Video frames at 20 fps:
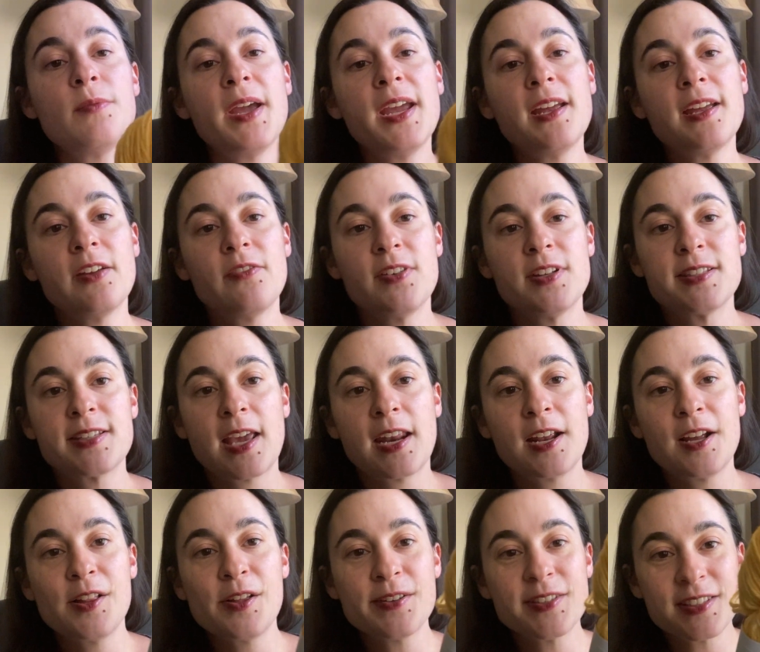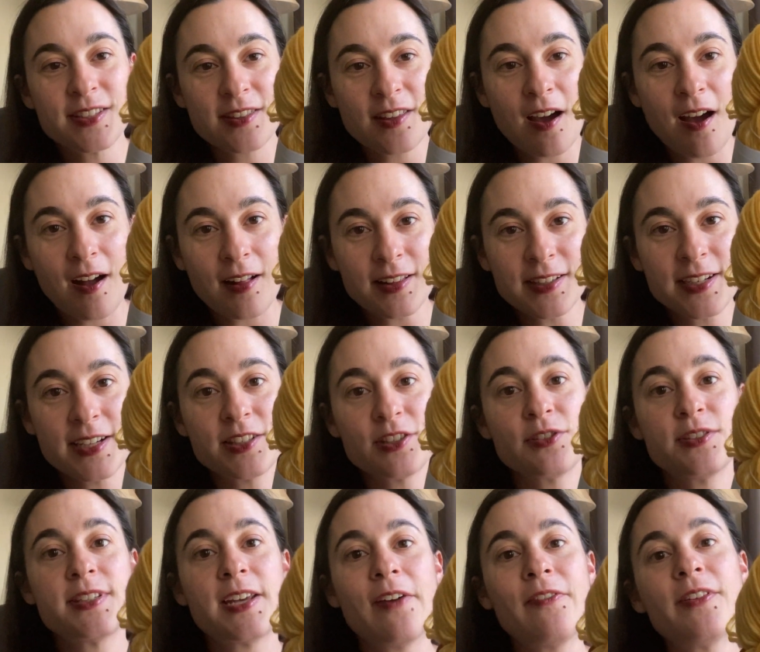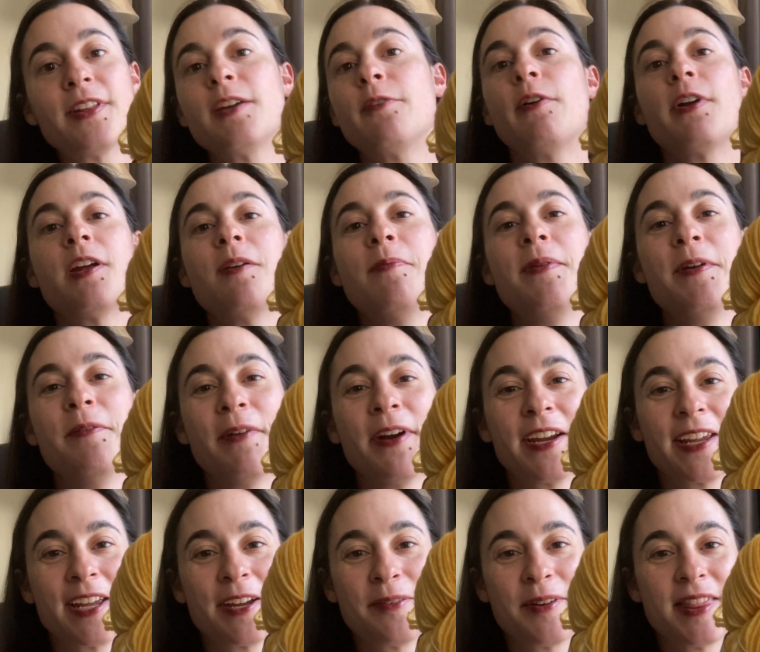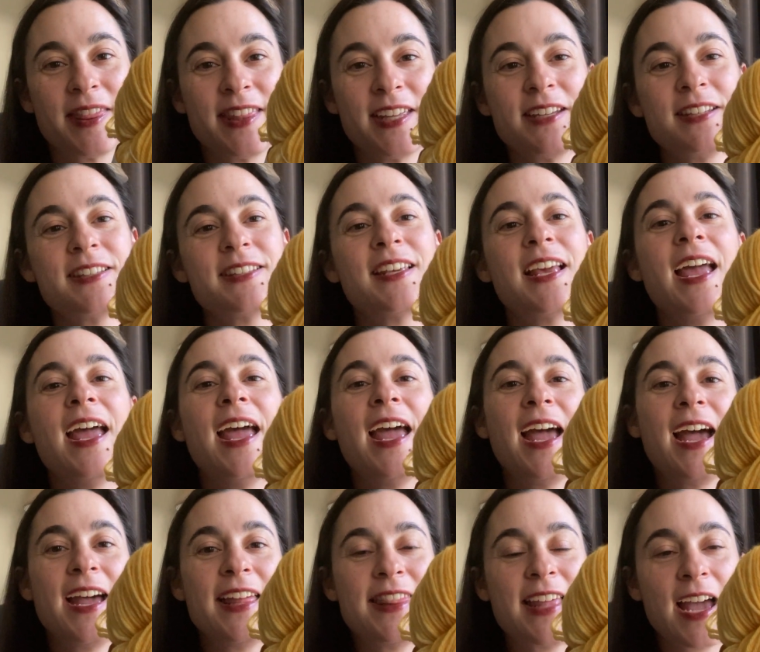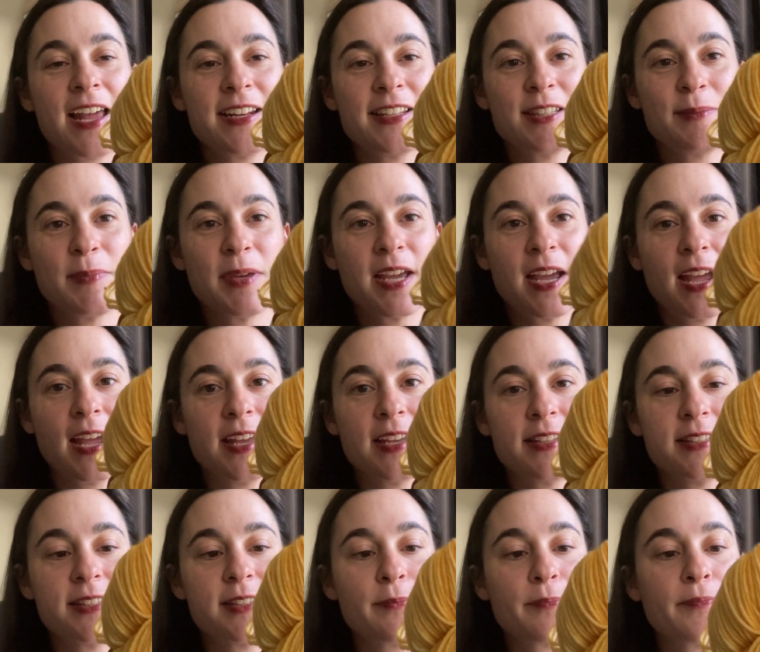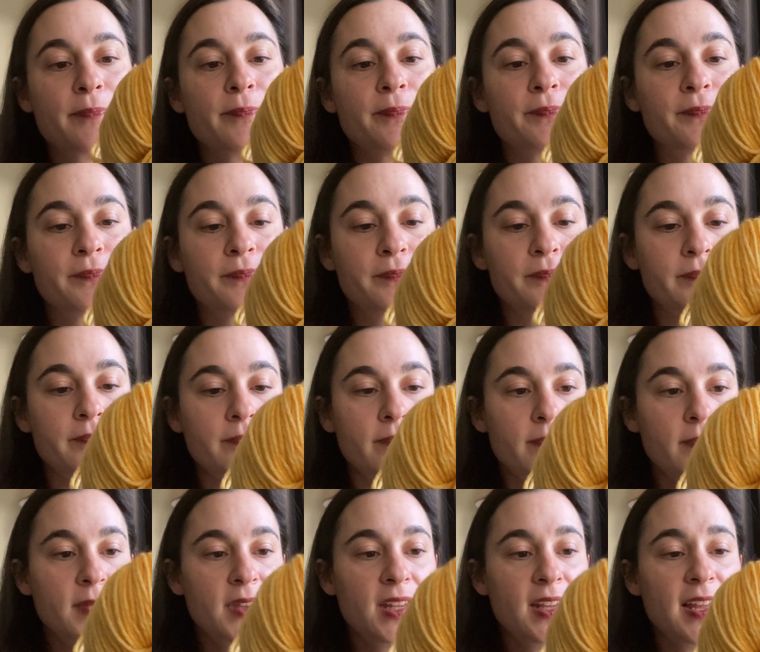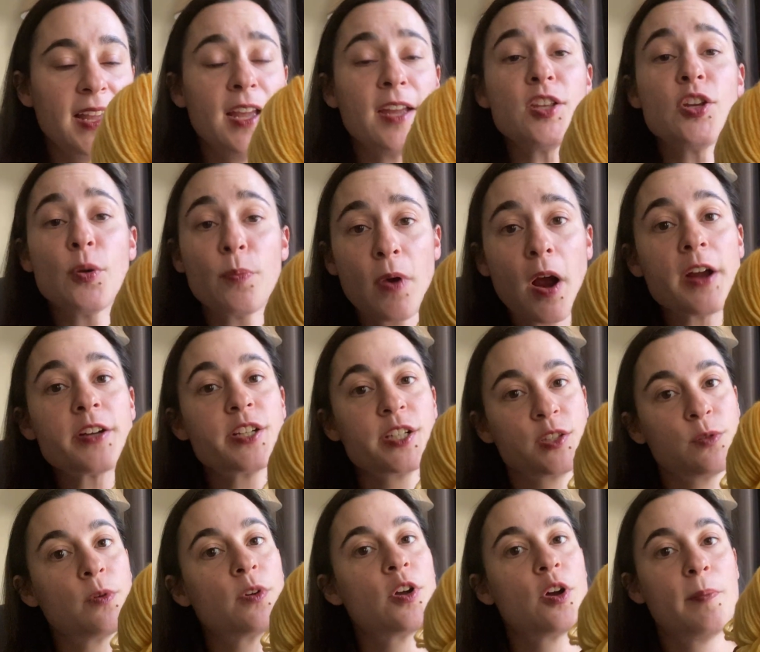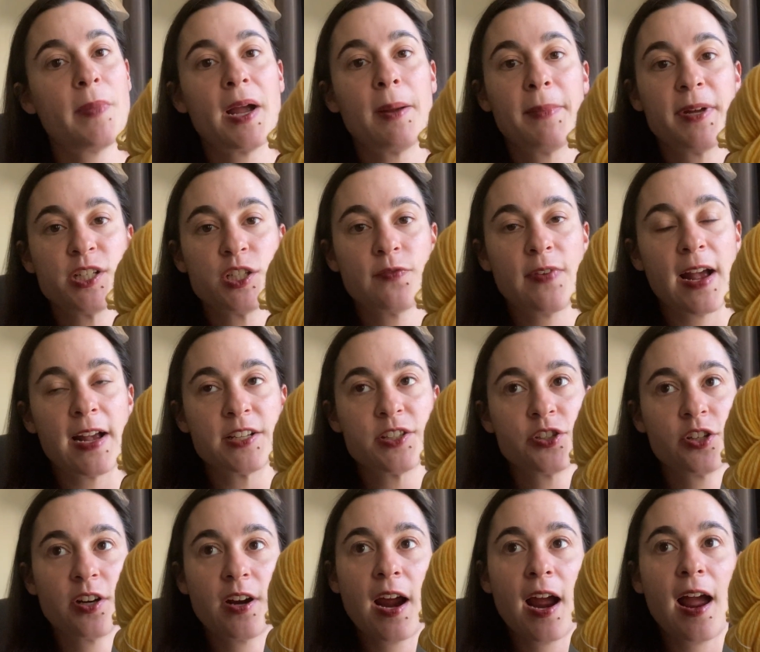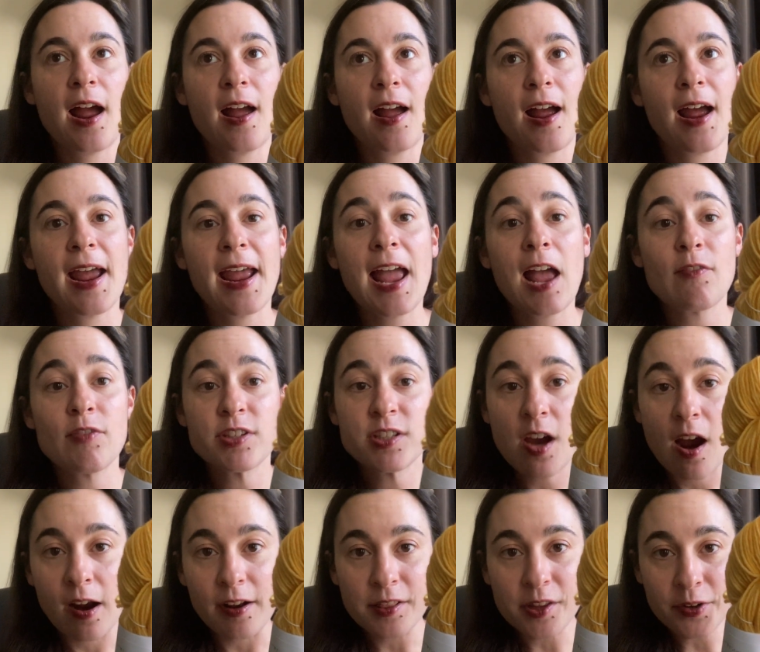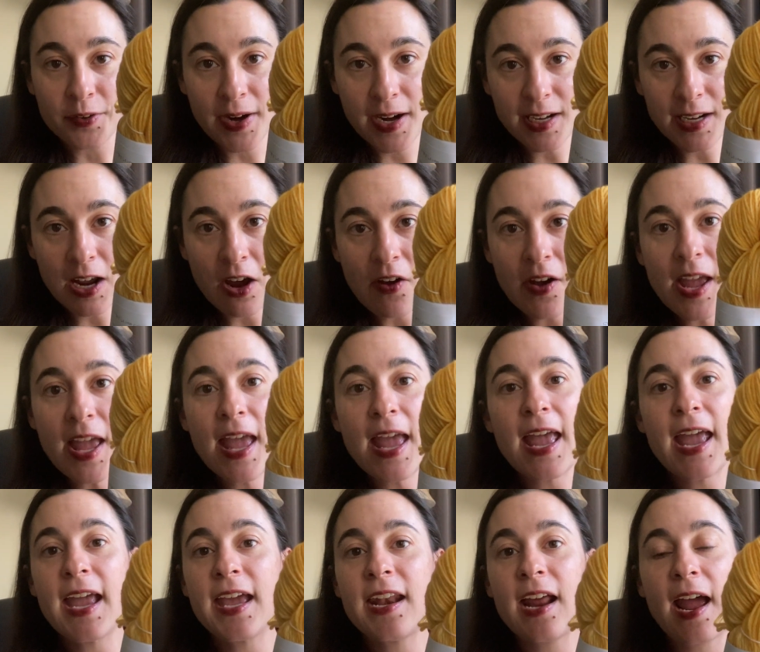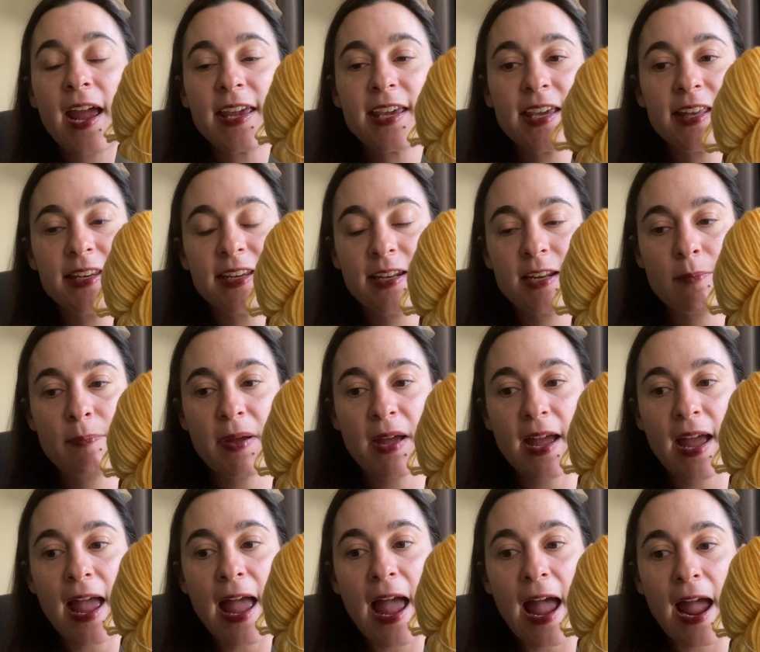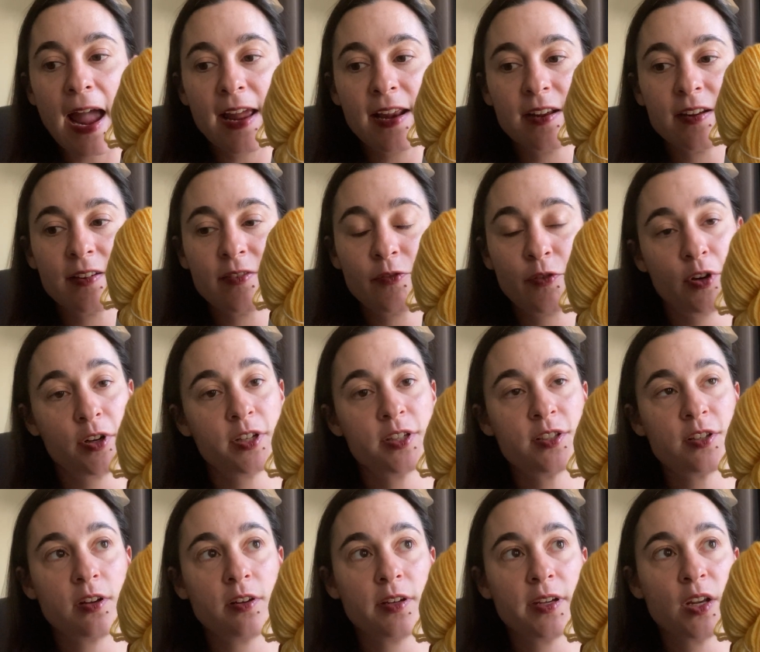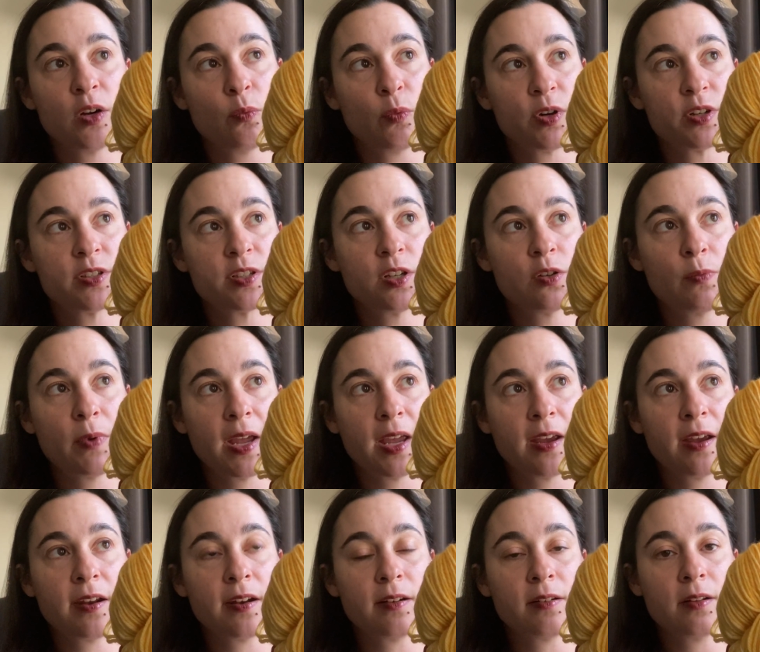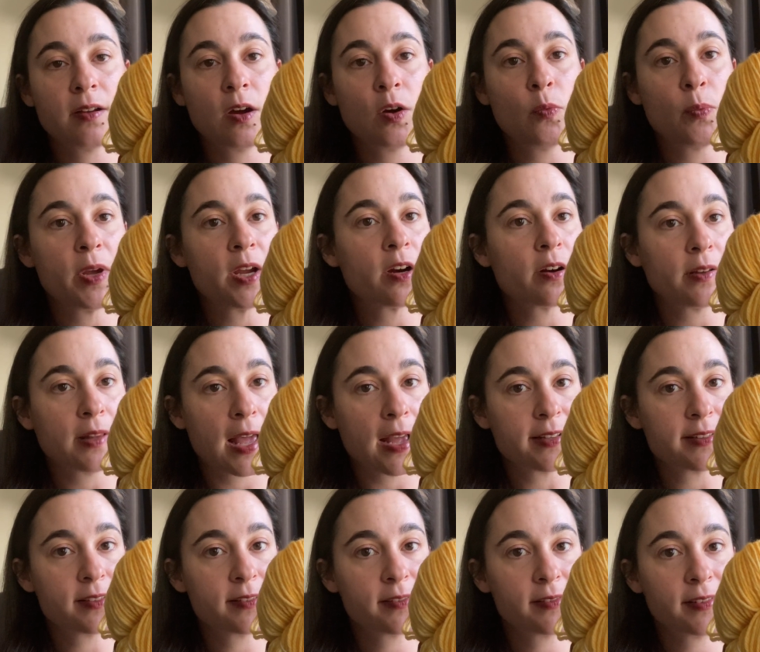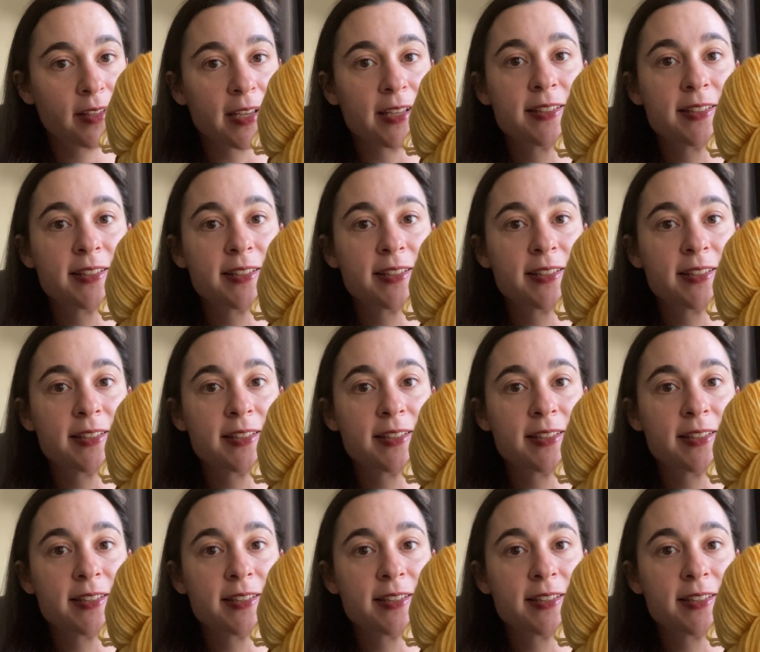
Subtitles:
weight, if it's getting close to the holidays, you definitely want to be working with this. And that is because your projects will go by much faster. I have a toddler right now, and I can knit up a hat for an adult in worsted weight in a week or less.